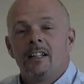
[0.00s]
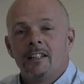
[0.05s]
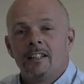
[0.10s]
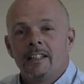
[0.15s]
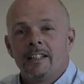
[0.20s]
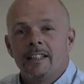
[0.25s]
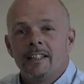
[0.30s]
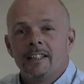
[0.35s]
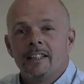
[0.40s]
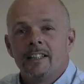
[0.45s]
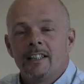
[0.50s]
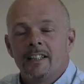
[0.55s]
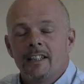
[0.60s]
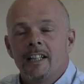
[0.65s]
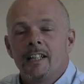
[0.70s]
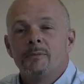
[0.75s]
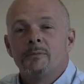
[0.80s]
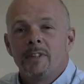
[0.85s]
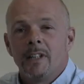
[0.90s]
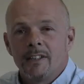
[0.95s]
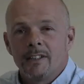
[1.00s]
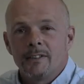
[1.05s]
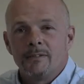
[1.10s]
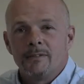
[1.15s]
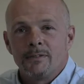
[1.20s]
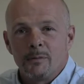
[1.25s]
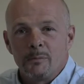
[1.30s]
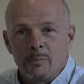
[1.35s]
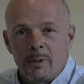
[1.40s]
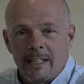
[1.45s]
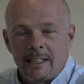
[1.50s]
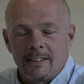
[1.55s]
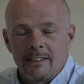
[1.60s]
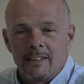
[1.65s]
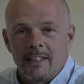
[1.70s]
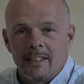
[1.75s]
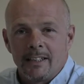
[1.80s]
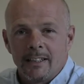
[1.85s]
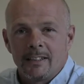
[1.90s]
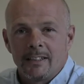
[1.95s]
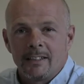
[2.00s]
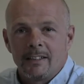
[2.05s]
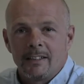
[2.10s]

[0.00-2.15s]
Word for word: Hi, I'm Duncan from Pantech.